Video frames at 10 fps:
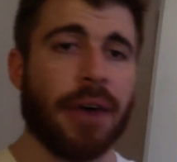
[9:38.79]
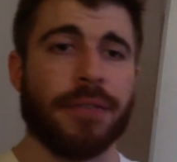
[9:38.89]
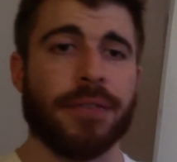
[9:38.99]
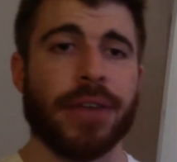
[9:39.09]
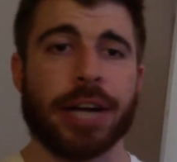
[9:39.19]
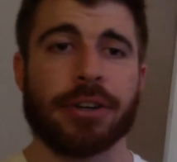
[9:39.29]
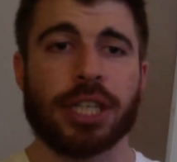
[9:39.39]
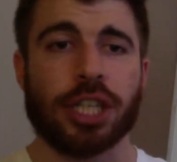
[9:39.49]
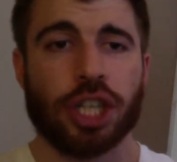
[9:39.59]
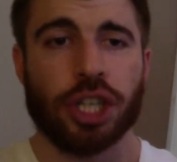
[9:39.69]
of
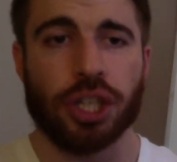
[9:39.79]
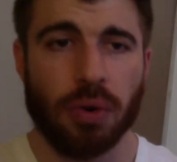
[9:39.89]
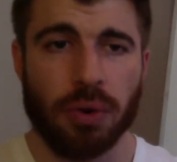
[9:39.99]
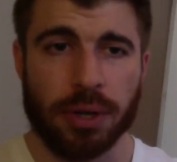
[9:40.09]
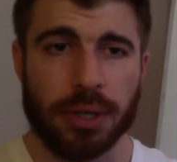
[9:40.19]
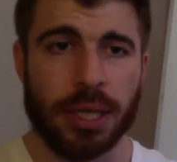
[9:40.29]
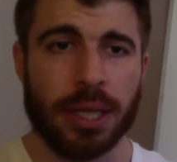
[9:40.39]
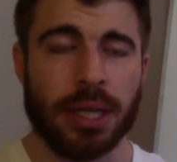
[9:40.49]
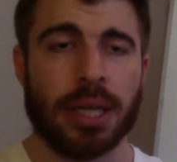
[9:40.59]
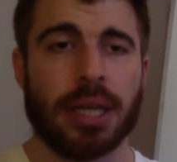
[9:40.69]
very short
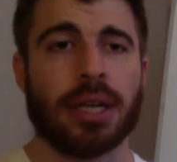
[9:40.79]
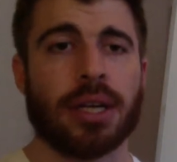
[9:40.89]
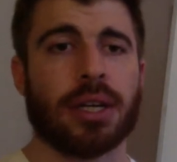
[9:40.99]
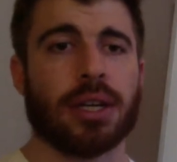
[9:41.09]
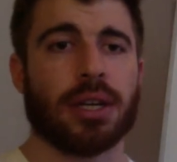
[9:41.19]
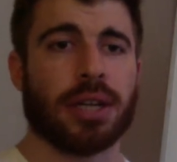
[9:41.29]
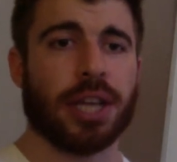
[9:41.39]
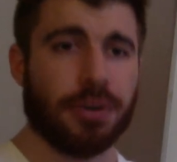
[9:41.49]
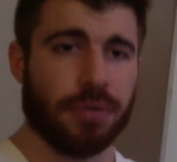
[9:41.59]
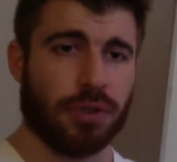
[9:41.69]

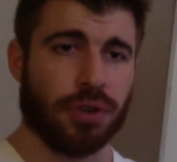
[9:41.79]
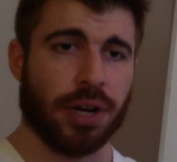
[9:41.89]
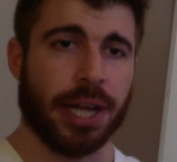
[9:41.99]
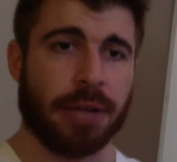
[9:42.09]
interval training.